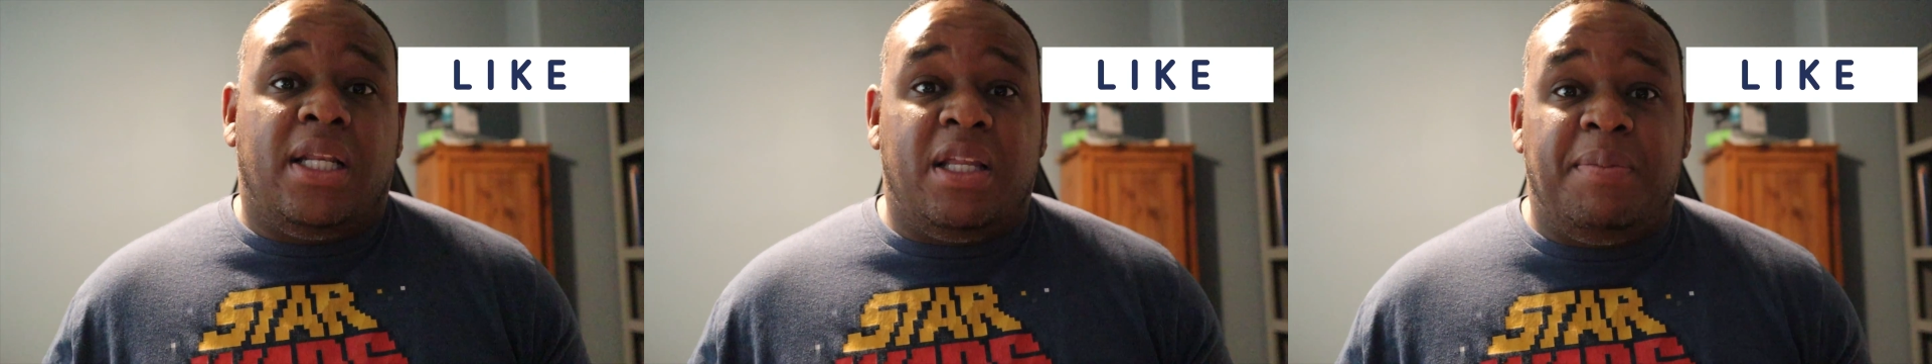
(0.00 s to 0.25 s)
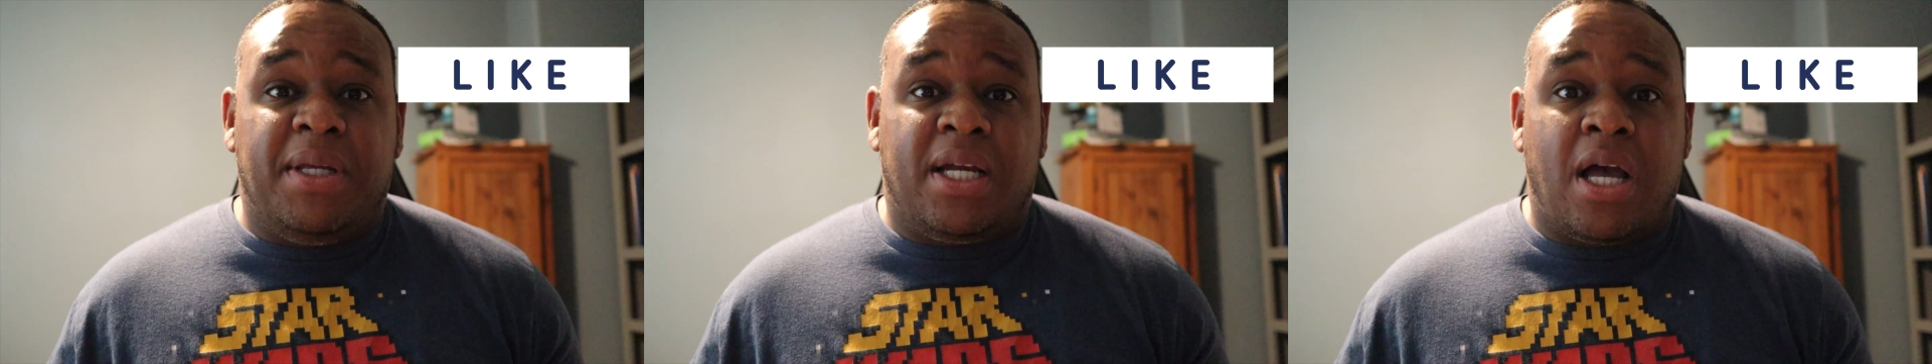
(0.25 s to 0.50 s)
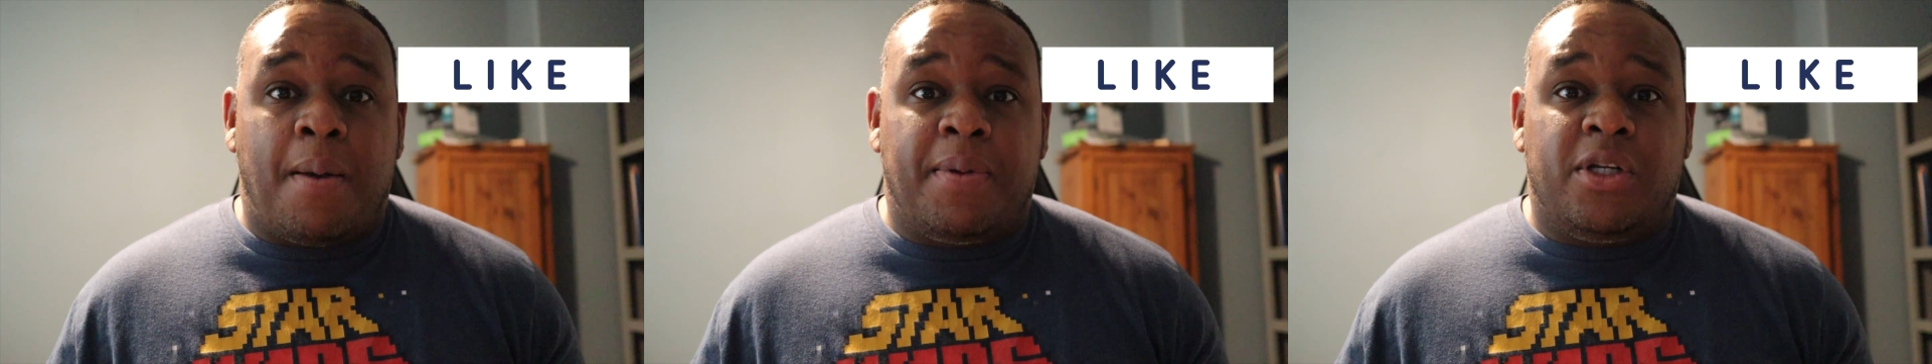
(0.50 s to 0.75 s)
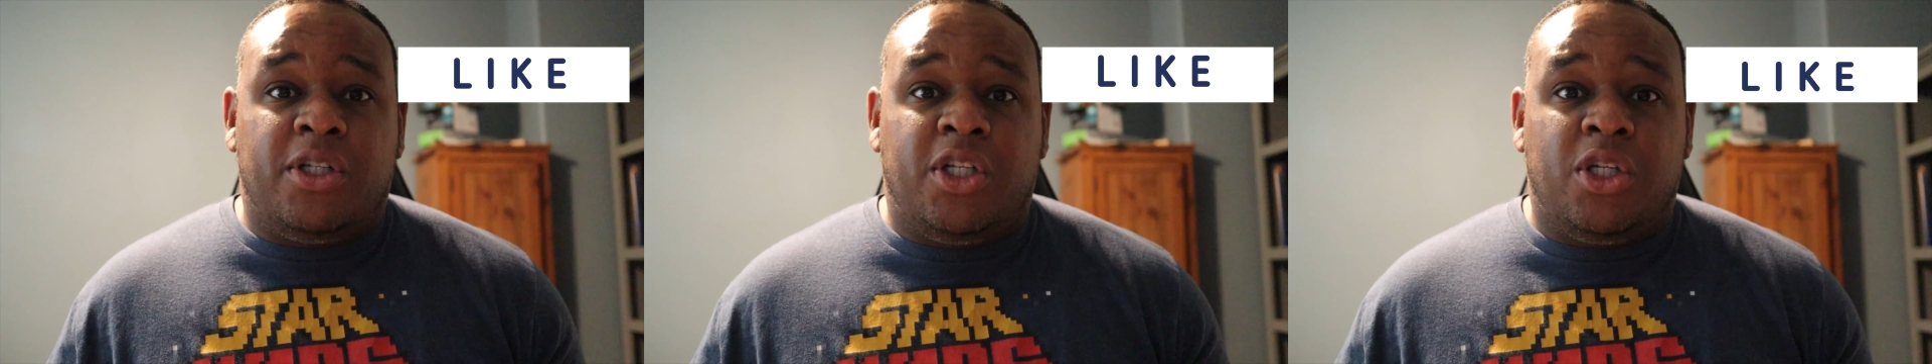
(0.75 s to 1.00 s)
leave me a
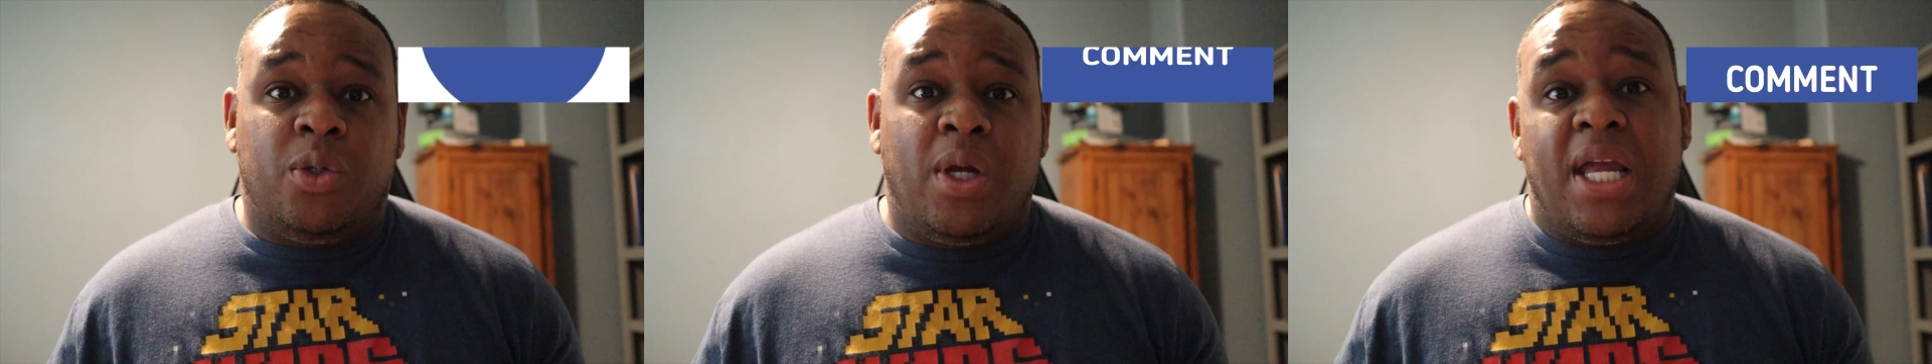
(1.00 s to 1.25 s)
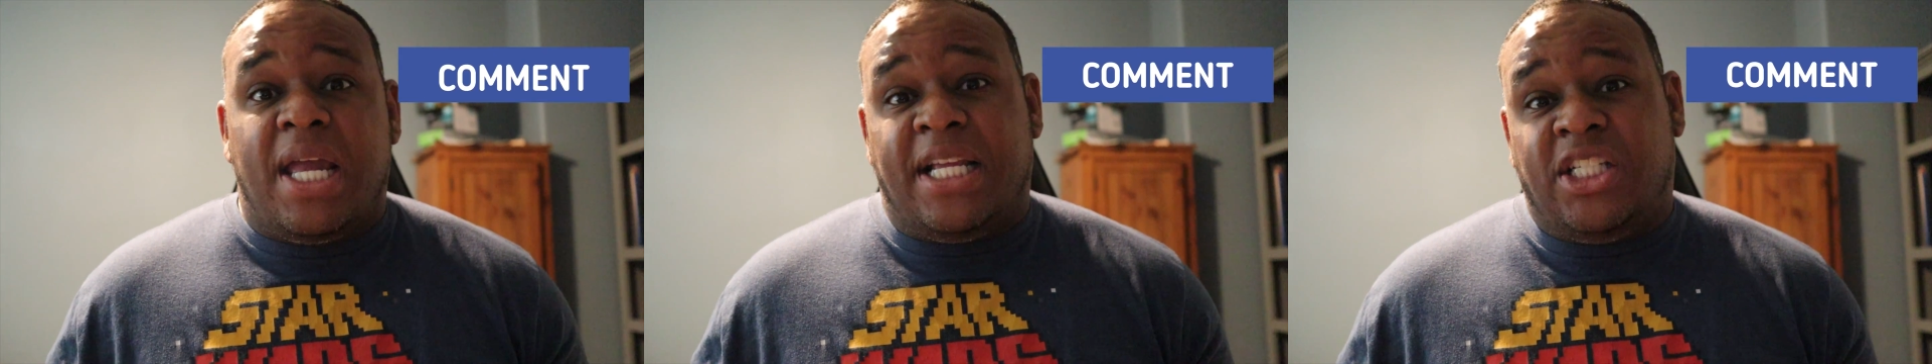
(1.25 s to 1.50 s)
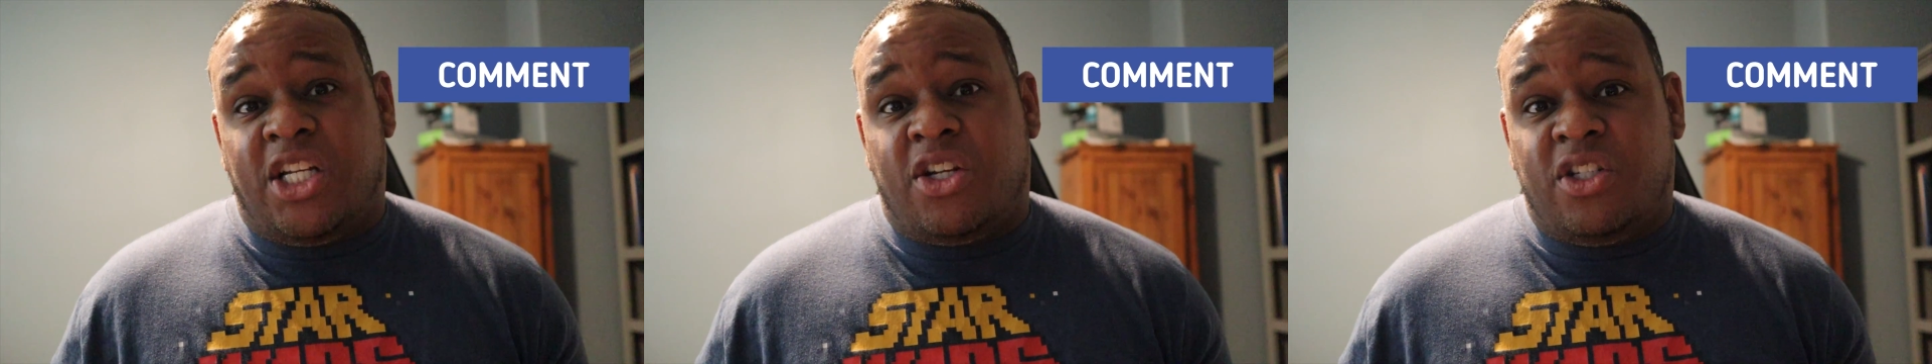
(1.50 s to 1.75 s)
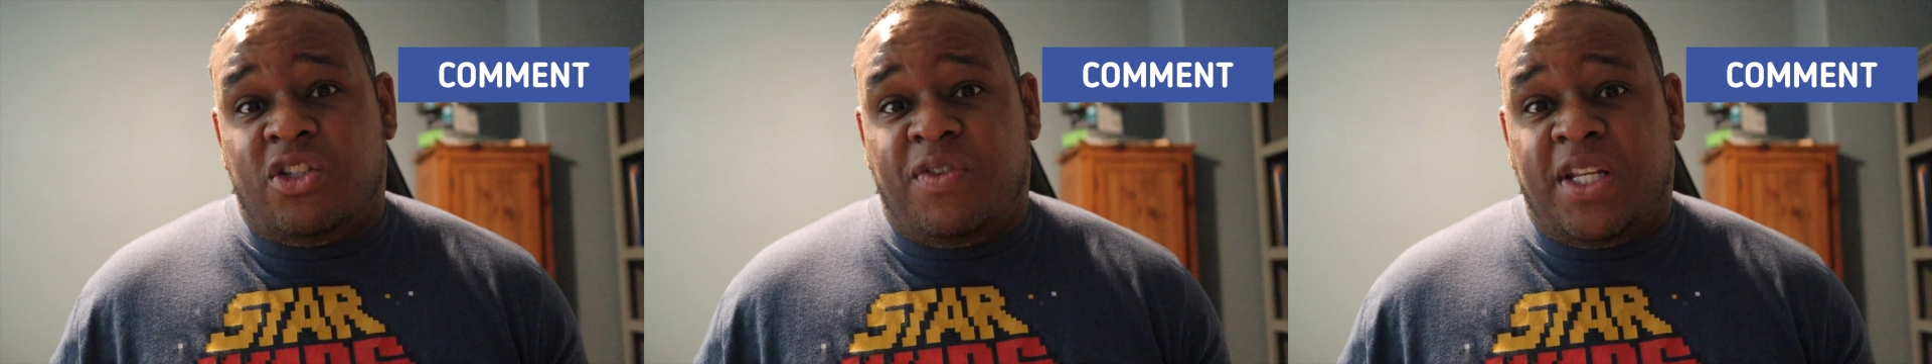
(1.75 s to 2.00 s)
comment or two, and
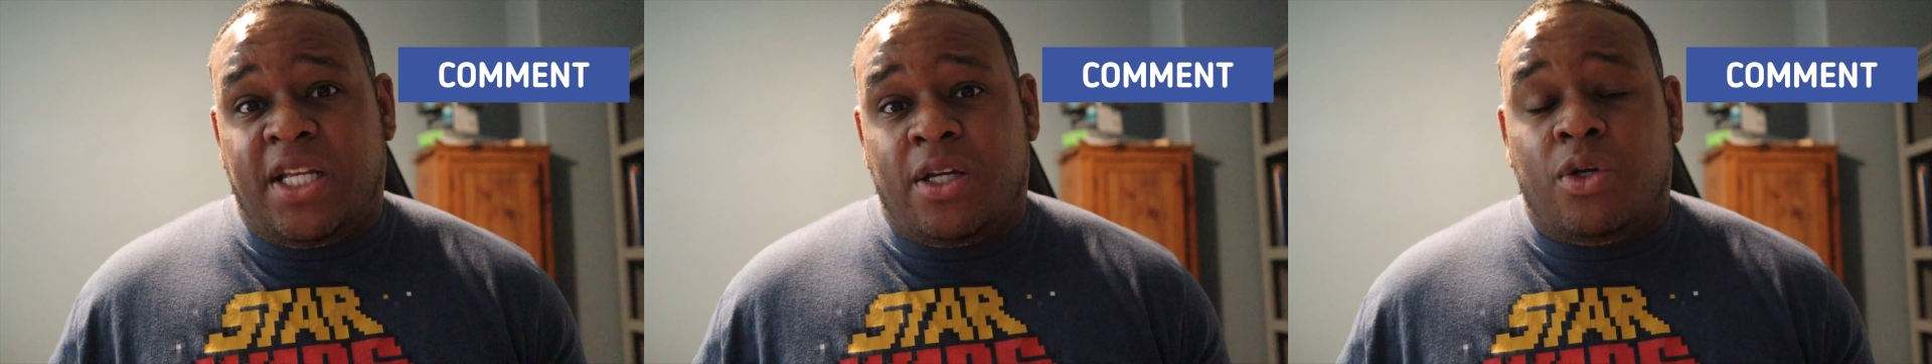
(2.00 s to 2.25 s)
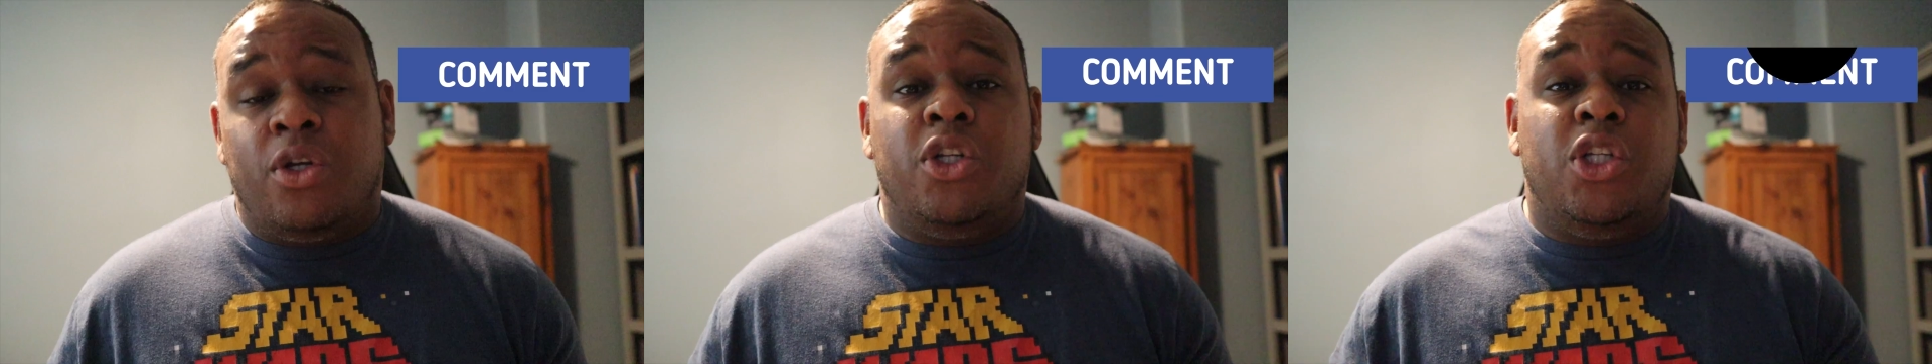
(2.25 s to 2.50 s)
share this video,